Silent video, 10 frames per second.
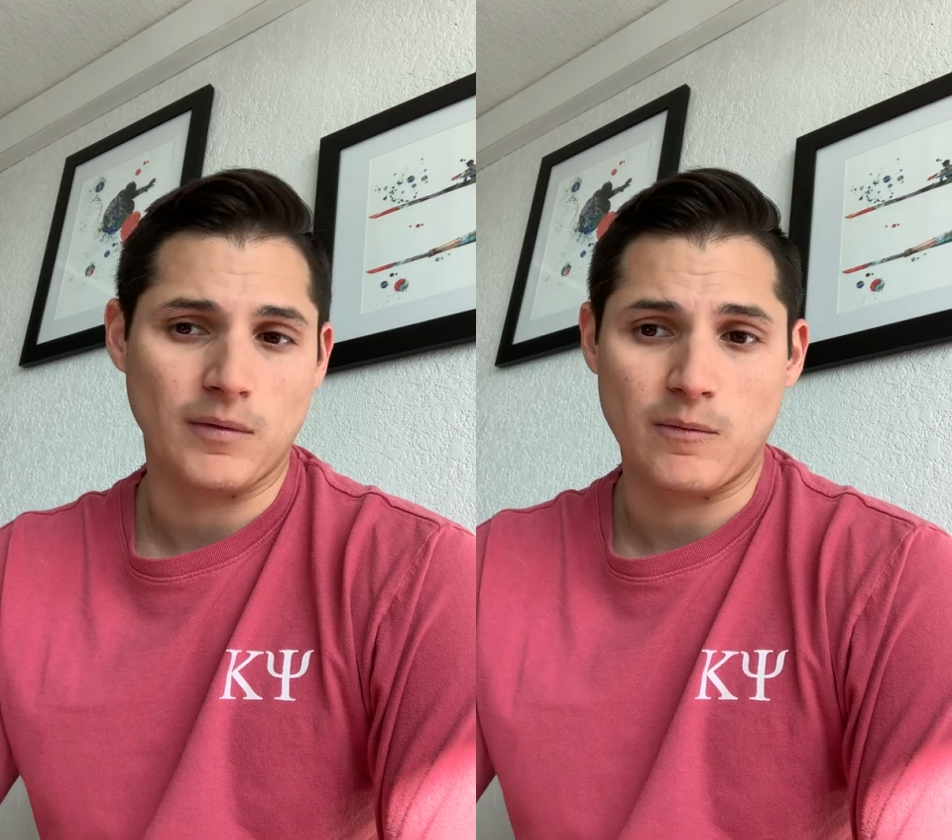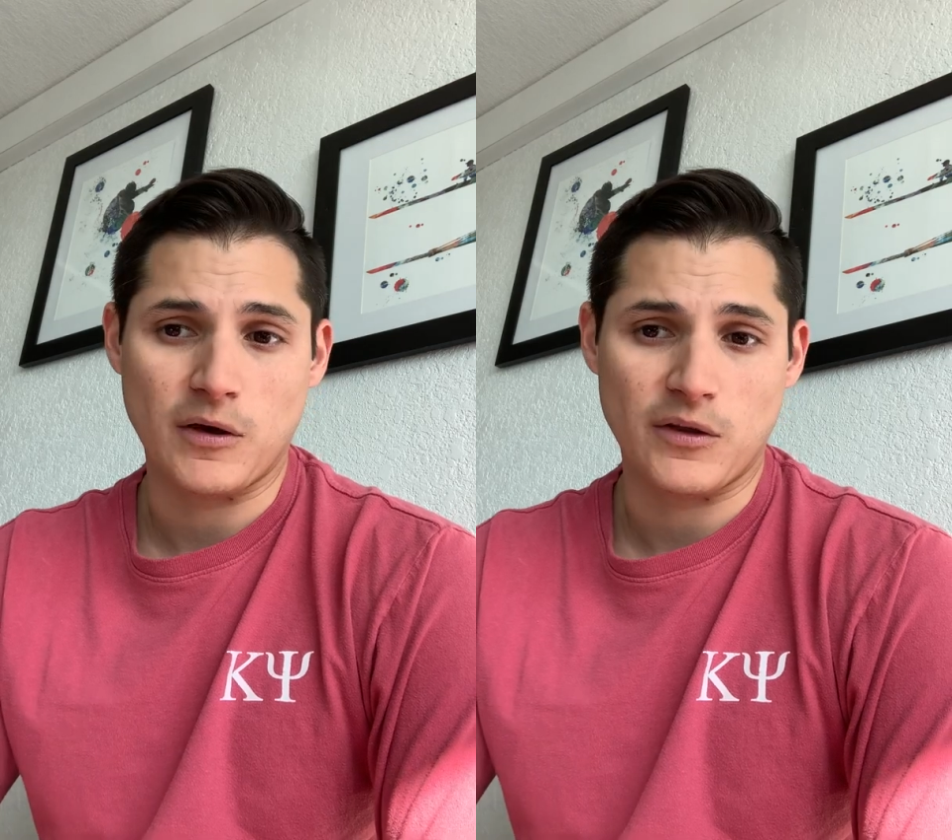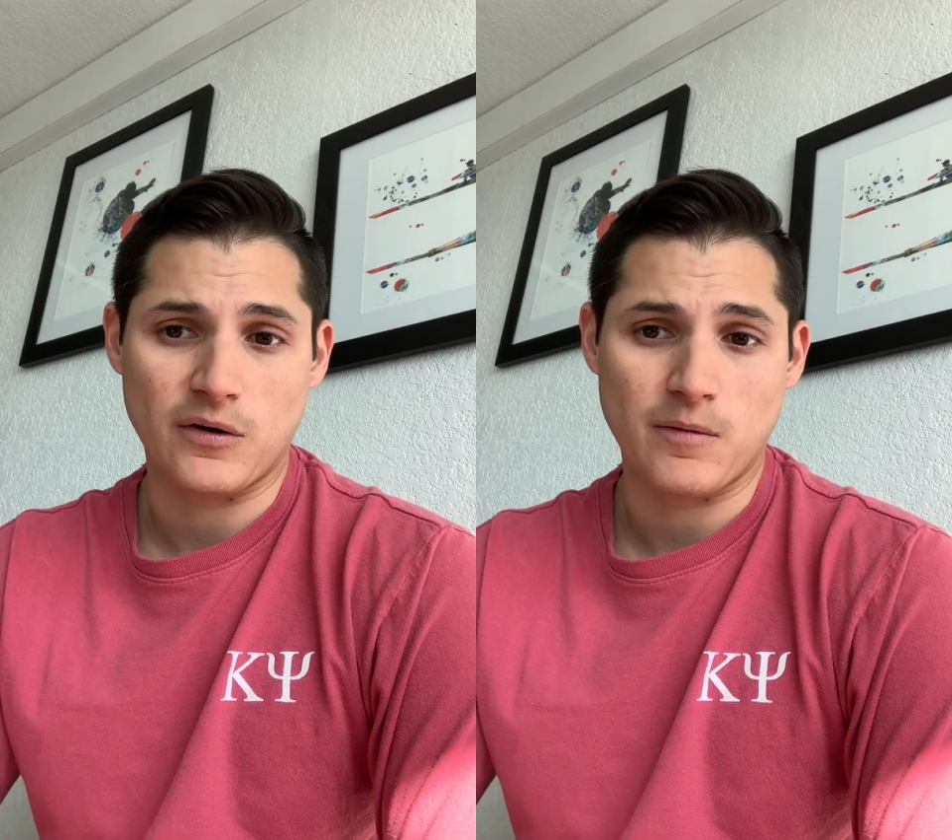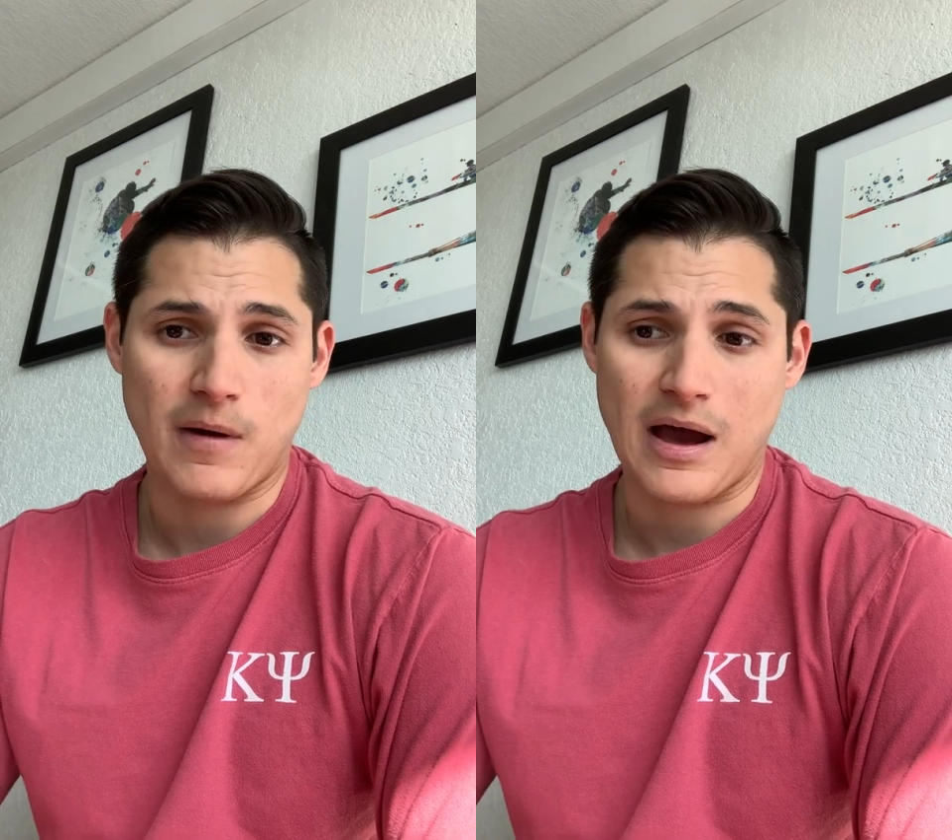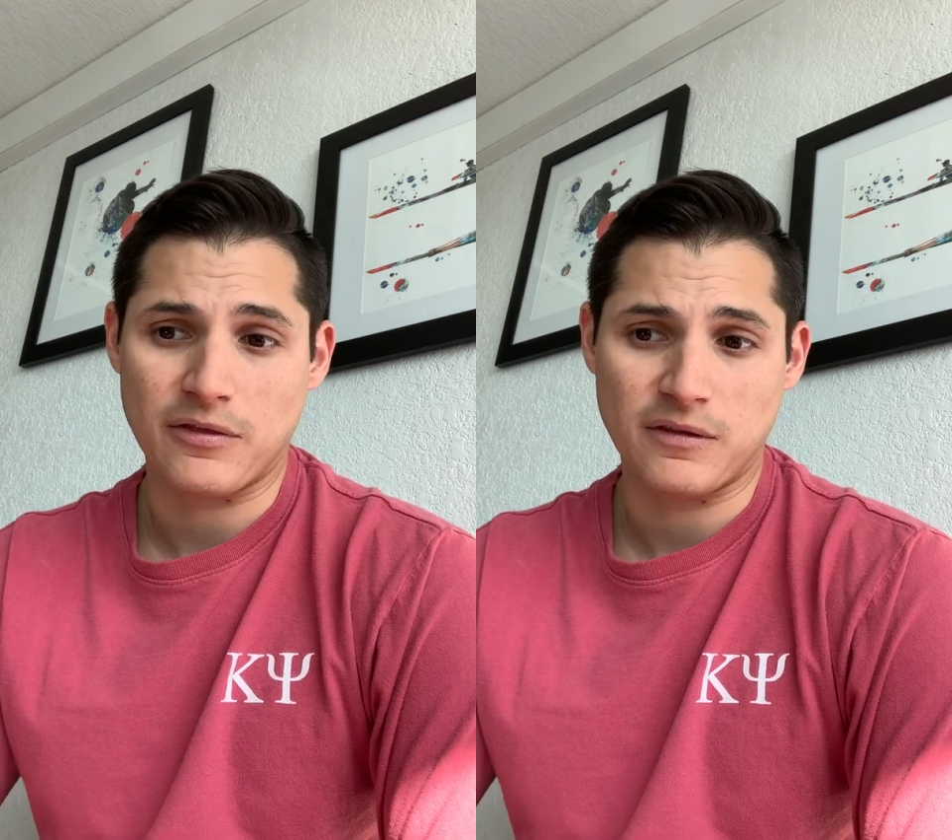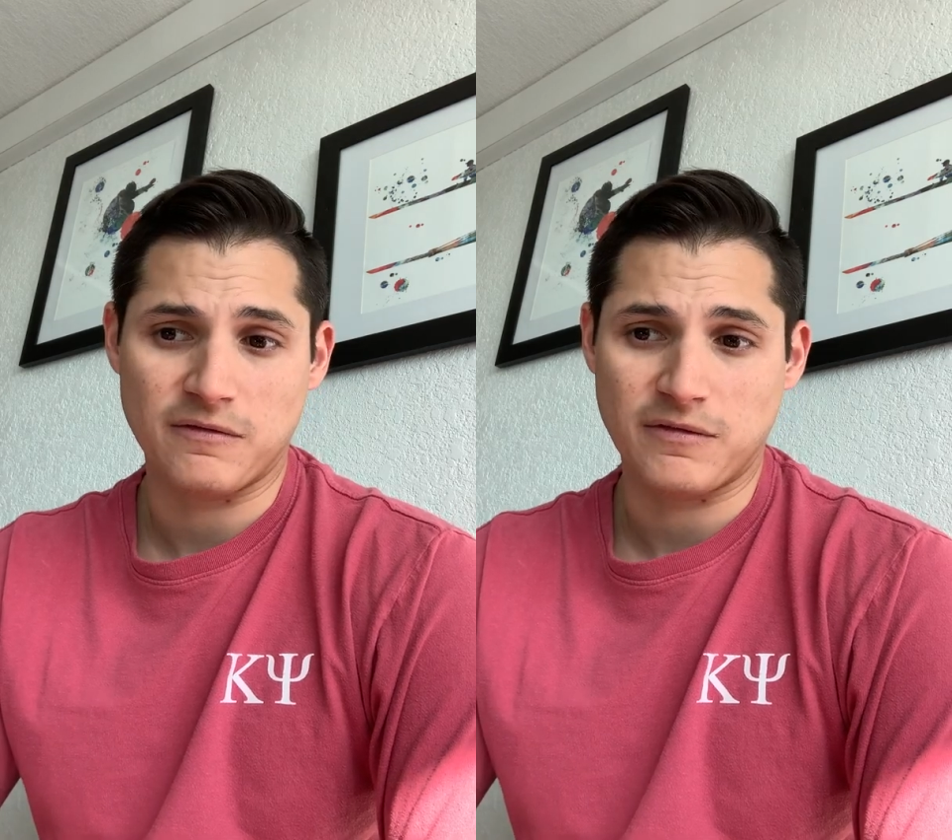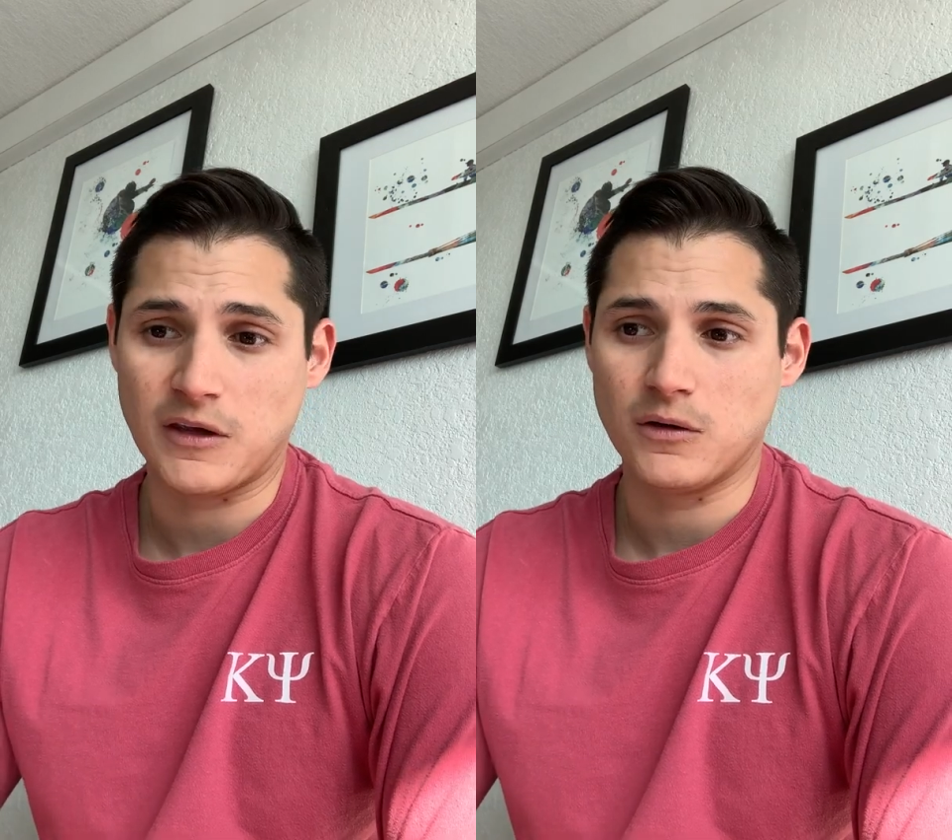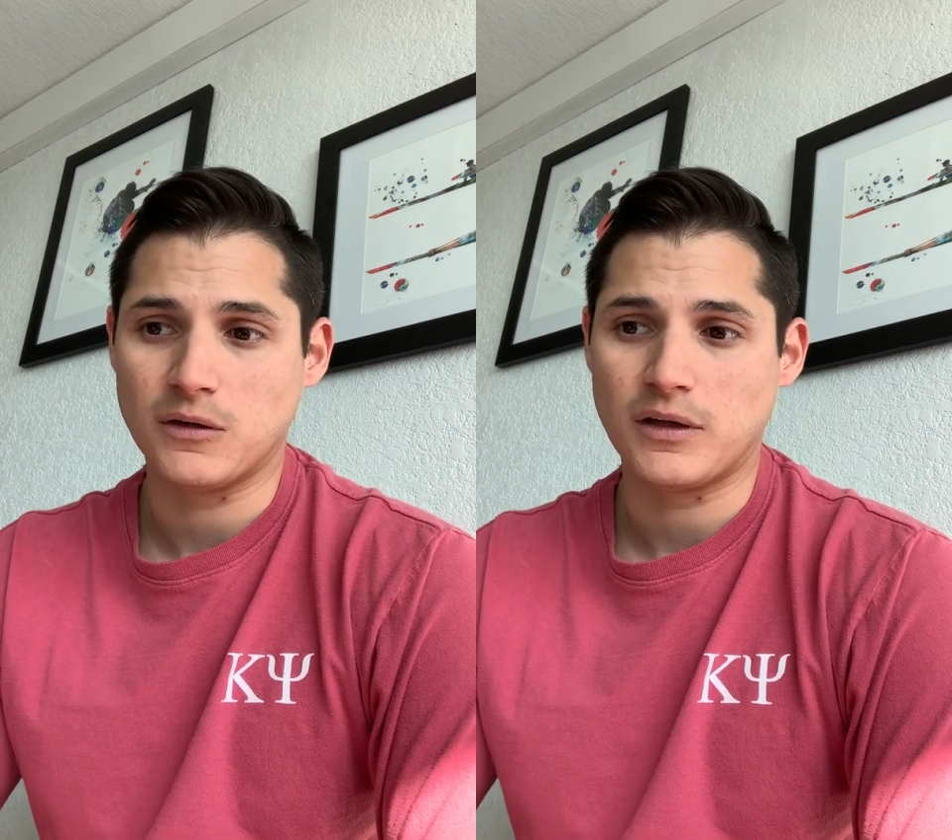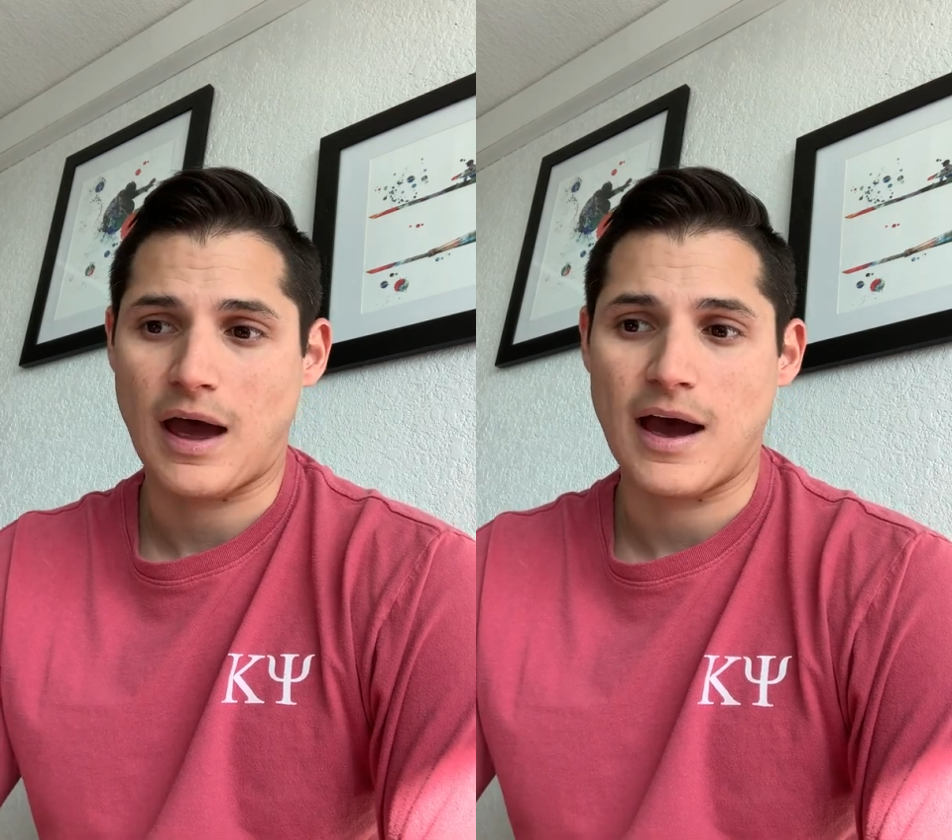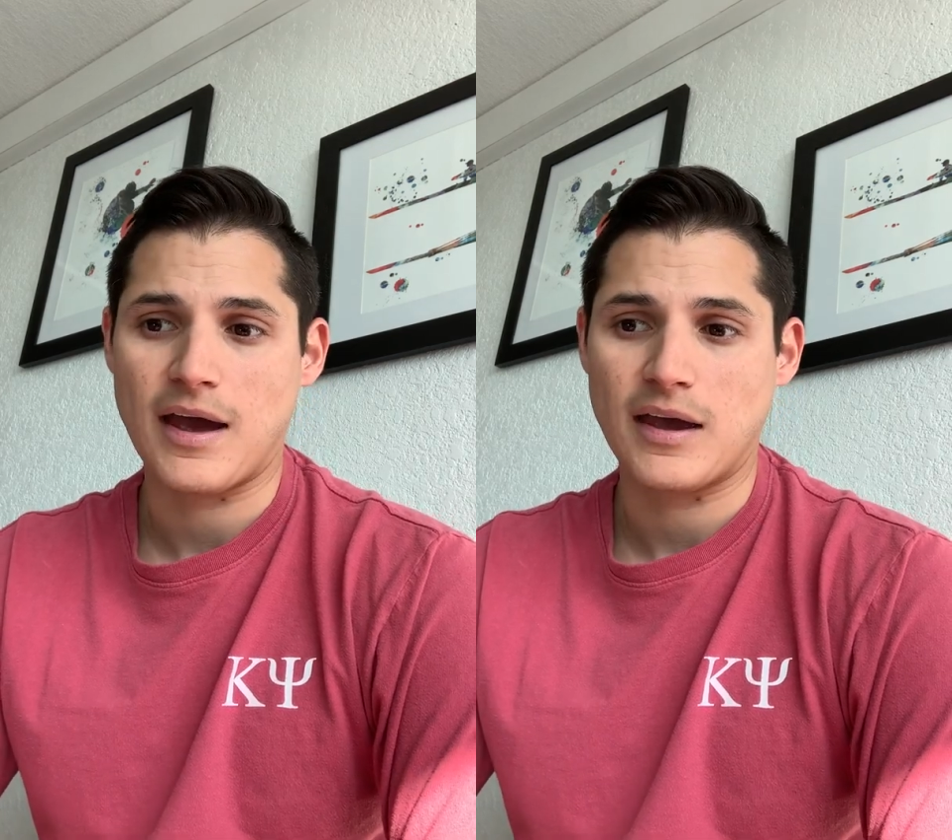my mother about the field,
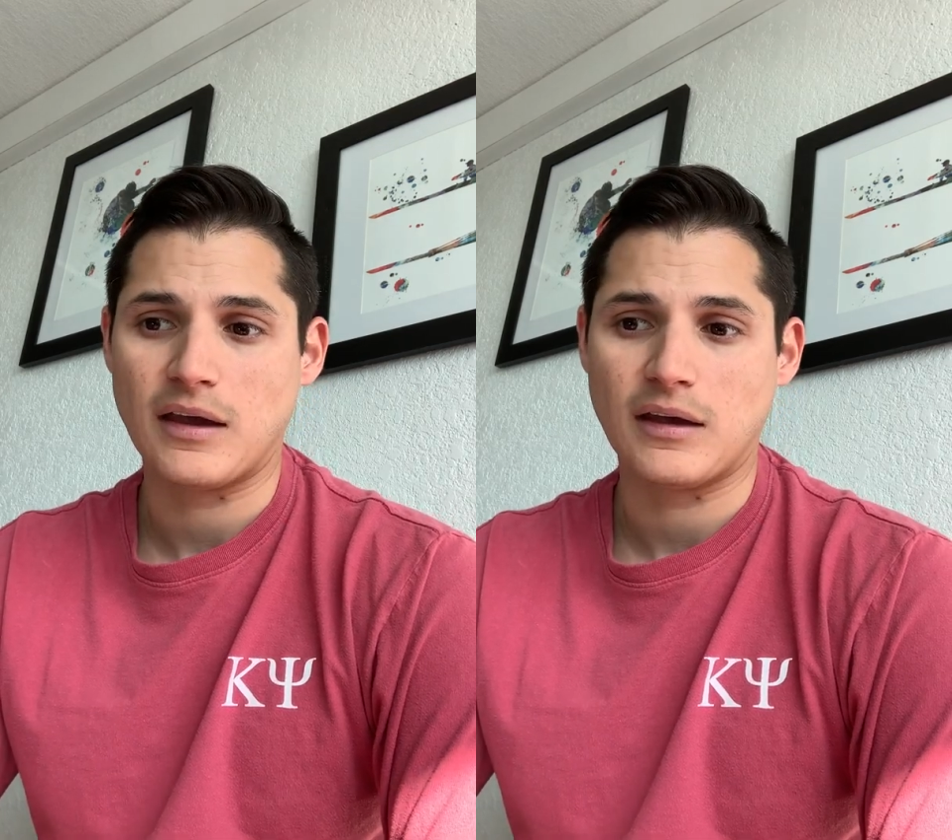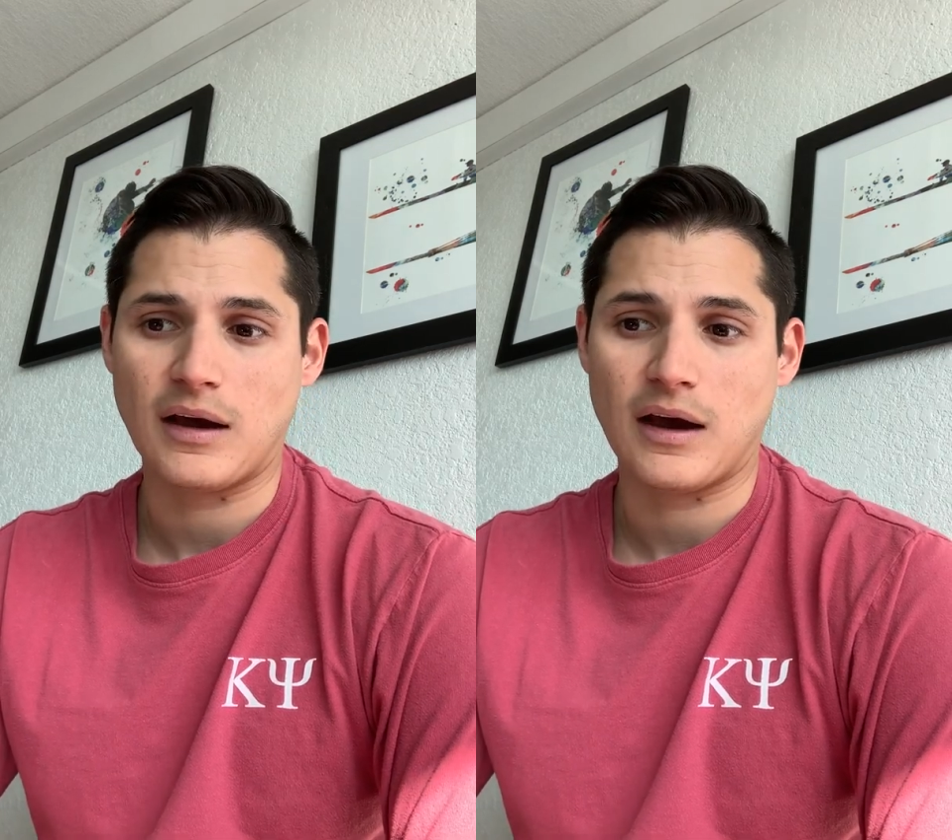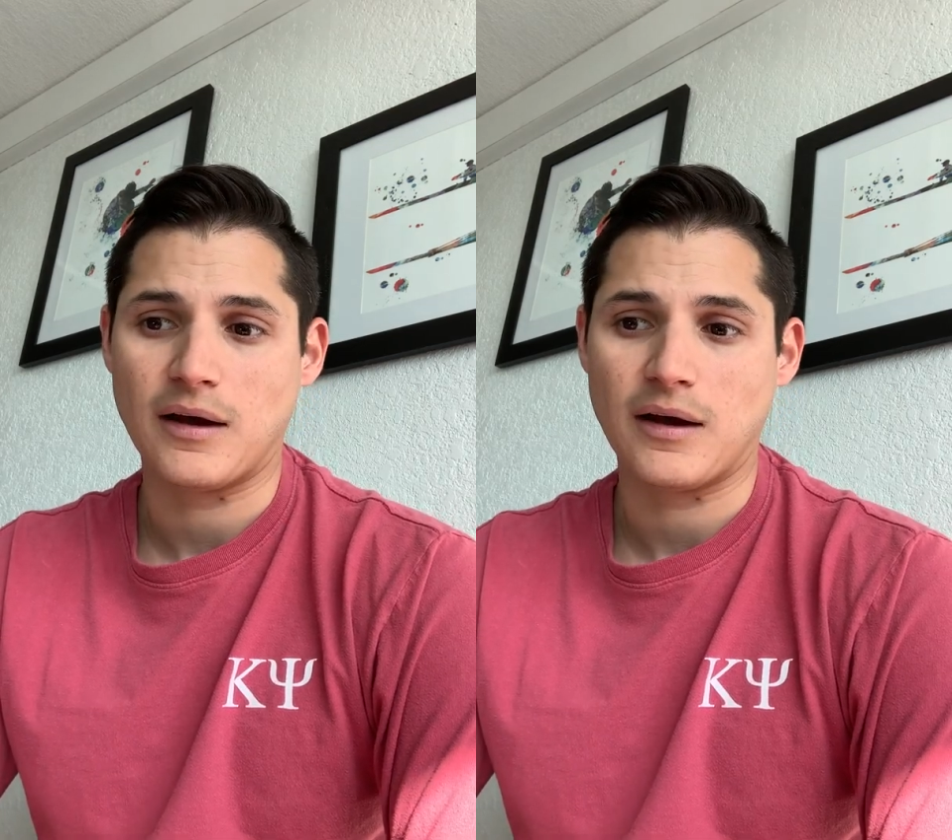I